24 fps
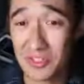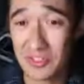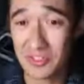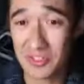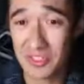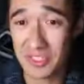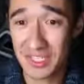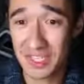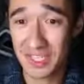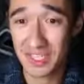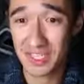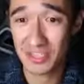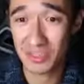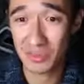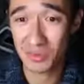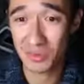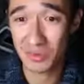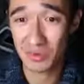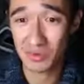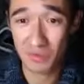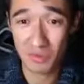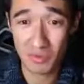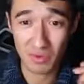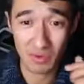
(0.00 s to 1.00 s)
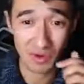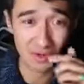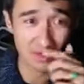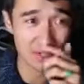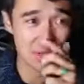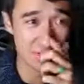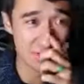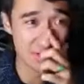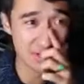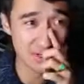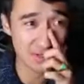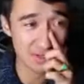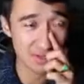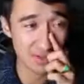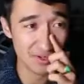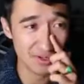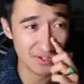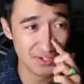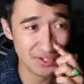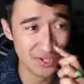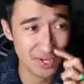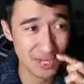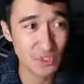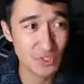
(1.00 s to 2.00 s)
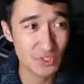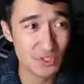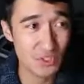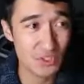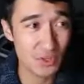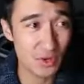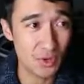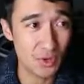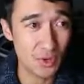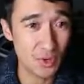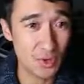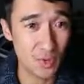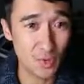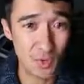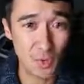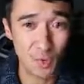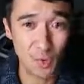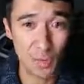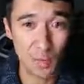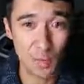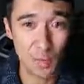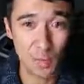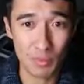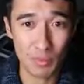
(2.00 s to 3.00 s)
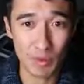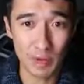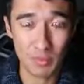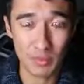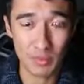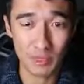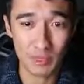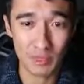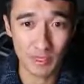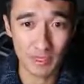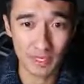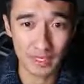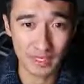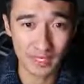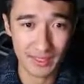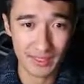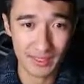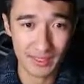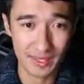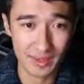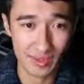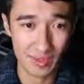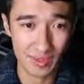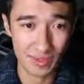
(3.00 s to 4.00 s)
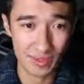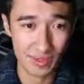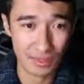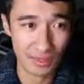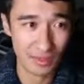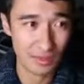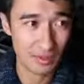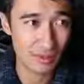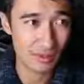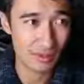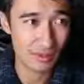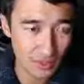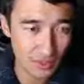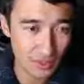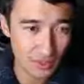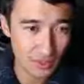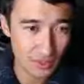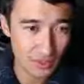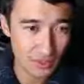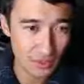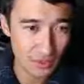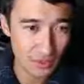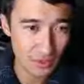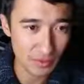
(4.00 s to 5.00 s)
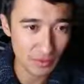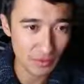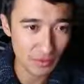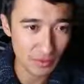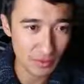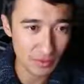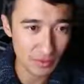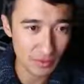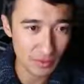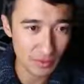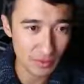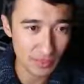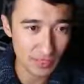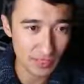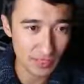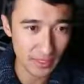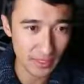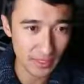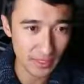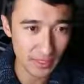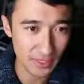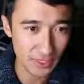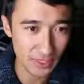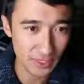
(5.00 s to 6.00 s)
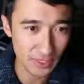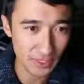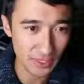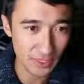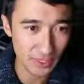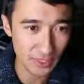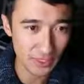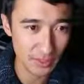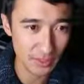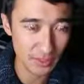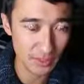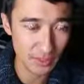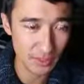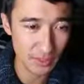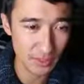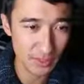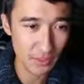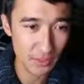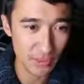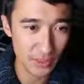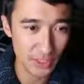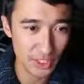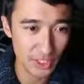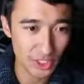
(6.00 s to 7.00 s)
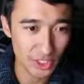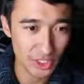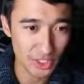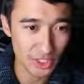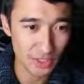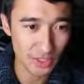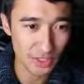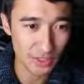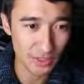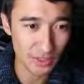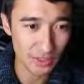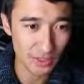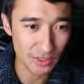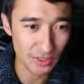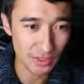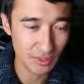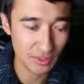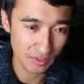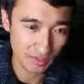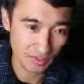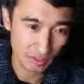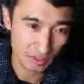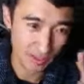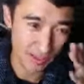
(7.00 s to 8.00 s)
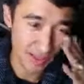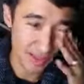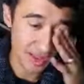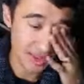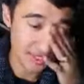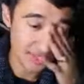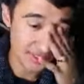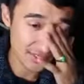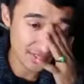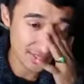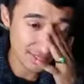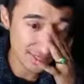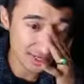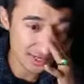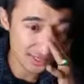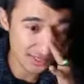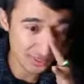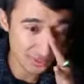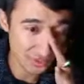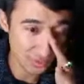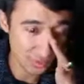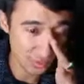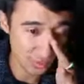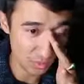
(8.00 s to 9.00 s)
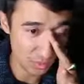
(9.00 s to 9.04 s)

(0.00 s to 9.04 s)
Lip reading: it looks like, is worth $420. So we're probably not gonna get that one. Okay, so you can filter it by condition, region, the lot size,